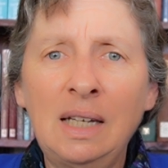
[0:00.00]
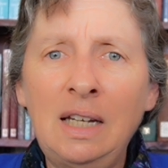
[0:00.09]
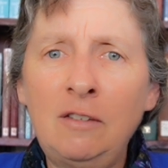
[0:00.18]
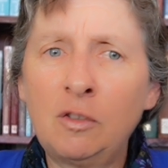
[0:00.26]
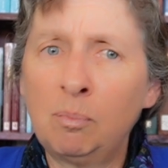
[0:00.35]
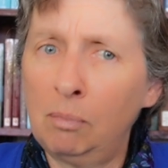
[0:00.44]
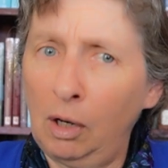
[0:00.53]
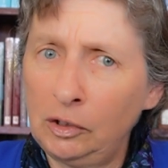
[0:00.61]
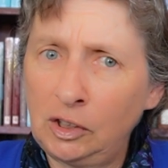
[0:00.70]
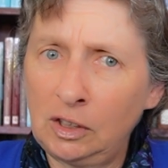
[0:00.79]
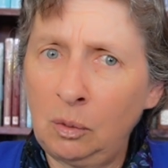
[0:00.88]
leaves
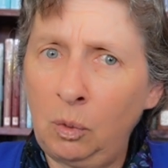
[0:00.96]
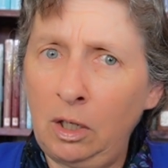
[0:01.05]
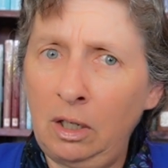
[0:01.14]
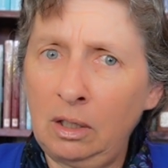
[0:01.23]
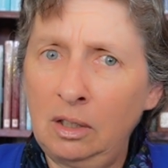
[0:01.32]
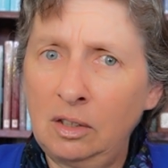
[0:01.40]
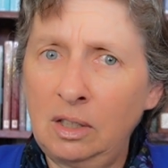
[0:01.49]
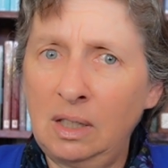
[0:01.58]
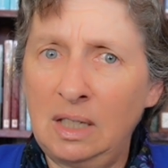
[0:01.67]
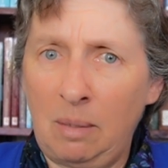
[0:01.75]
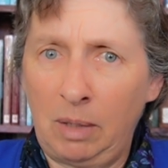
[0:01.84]
most of the work to
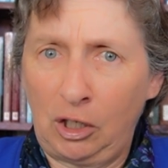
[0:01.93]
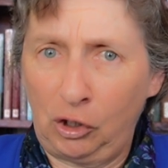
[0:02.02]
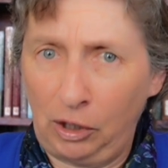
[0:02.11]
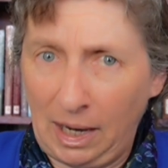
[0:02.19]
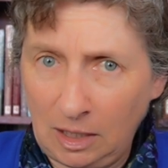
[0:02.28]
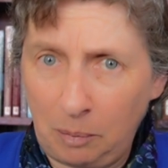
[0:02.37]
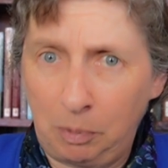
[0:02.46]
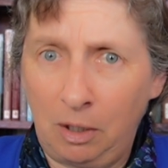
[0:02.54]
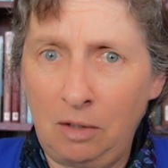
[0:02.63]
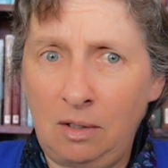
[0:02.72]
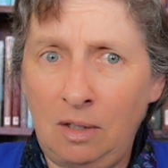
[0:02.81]
the democratic
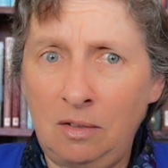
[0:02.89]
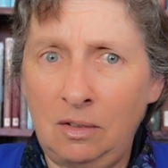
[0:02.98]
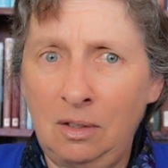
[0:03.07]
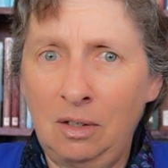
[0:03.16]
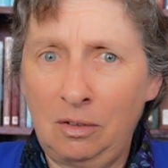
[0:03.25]
process